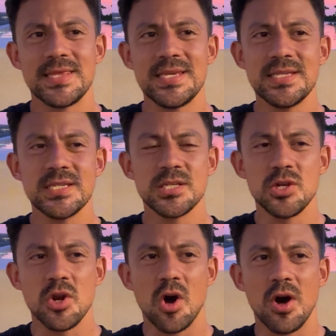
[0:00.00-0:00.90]
this is
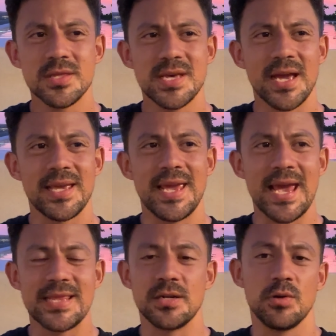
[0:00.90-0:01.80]
not a
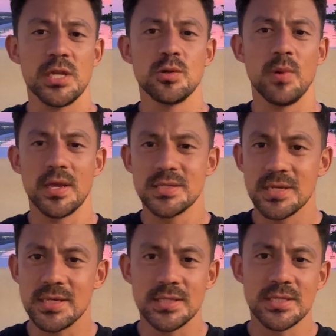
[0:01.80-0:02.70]
get-rich-quick
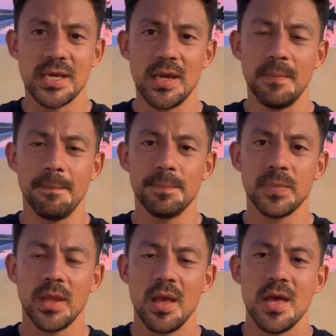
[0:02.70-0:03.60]
scheme.
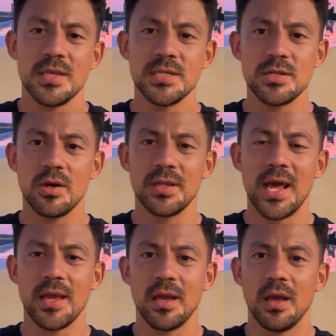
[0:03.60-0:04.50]
It's not
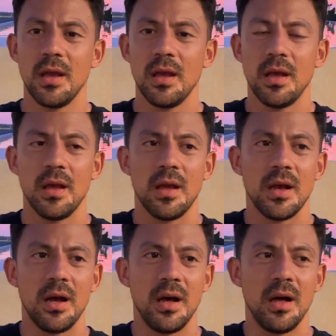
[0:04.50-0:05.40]
like,
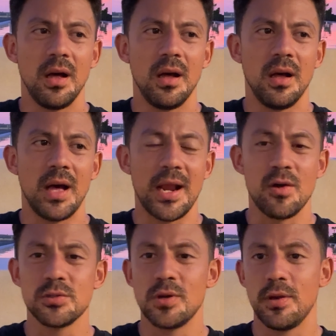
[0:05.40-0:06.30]
and
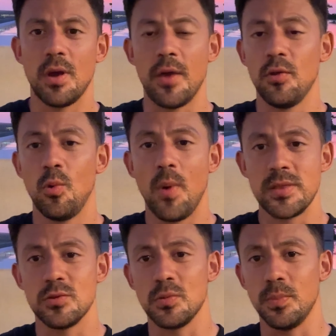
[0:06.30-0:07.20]
also I don't
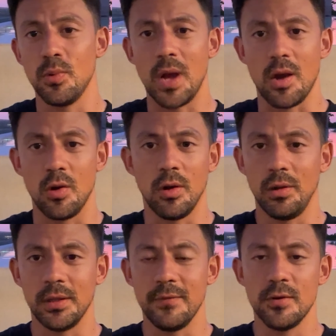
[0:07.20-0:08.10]
want you to book a
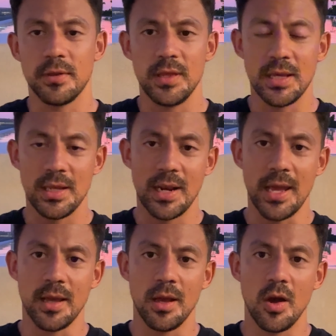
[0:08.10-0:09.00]
call if you're thinking
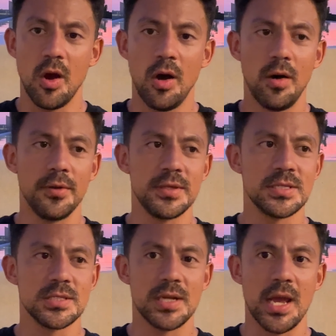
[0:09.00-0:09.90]
like, oh,
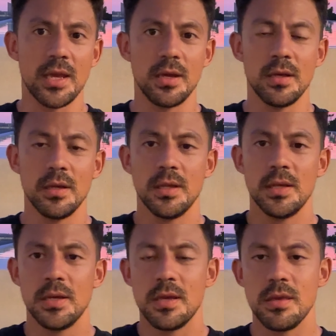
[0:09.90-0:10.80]
this is like,
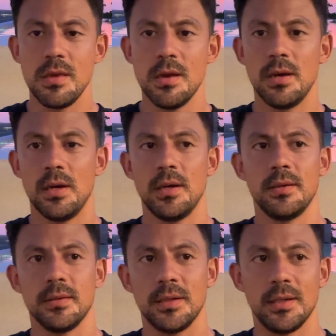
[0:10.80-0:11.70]
yeah,
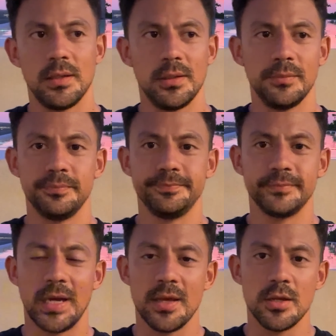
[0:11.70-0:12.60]
I
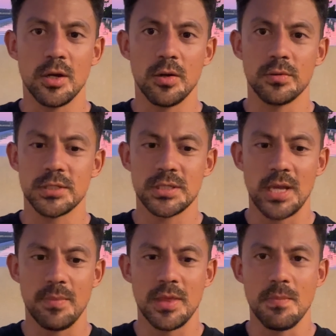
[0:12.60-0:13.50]
don't know,
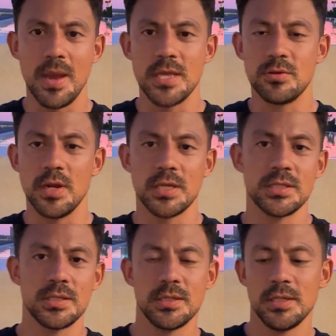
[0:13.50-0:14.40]
escape the
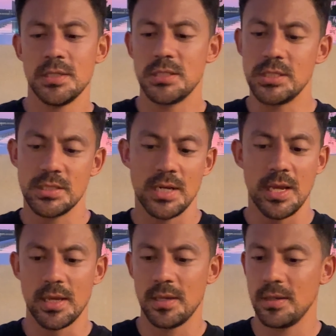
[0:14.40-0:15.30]
matrix, just
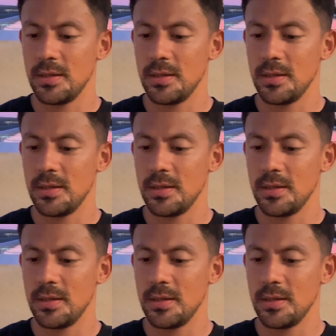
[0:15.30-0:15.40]
like,